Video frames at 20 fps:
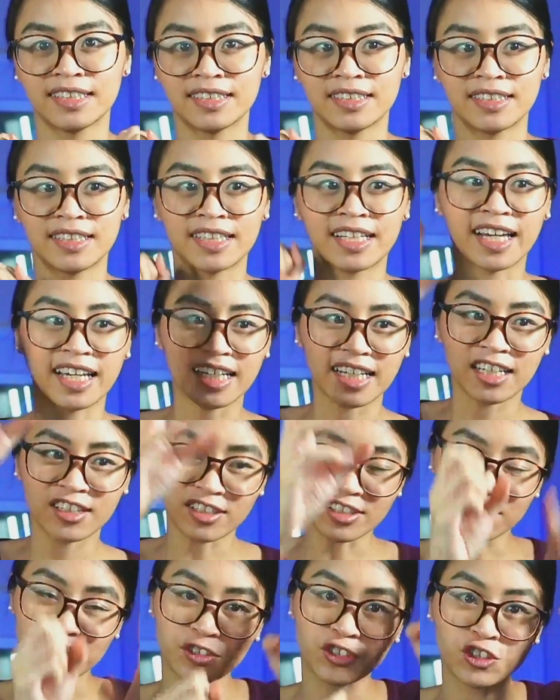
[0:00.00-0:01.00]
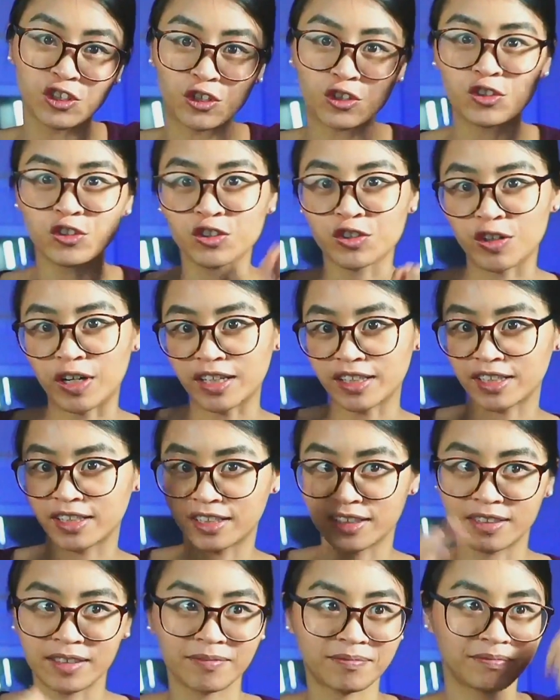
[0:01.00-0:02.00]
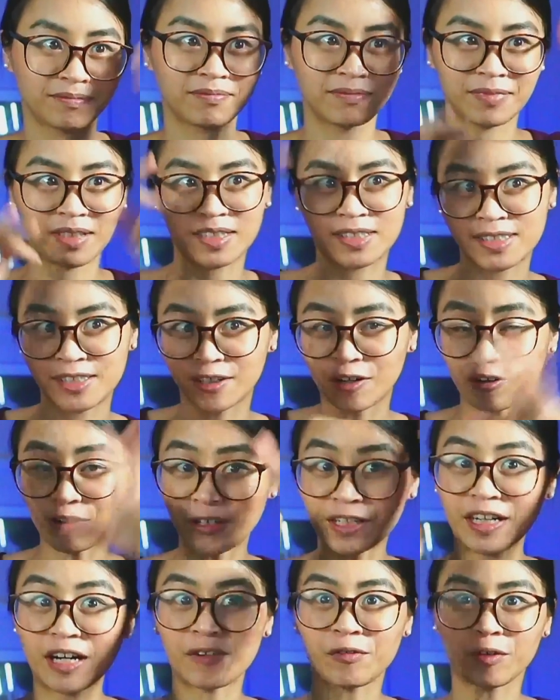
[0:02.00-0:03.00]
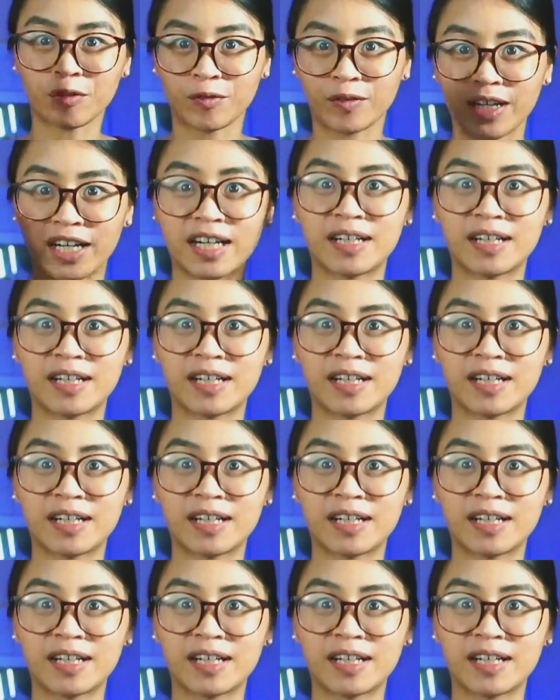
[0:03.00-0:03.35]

You're getting lots of social traffic. It's going everywhere.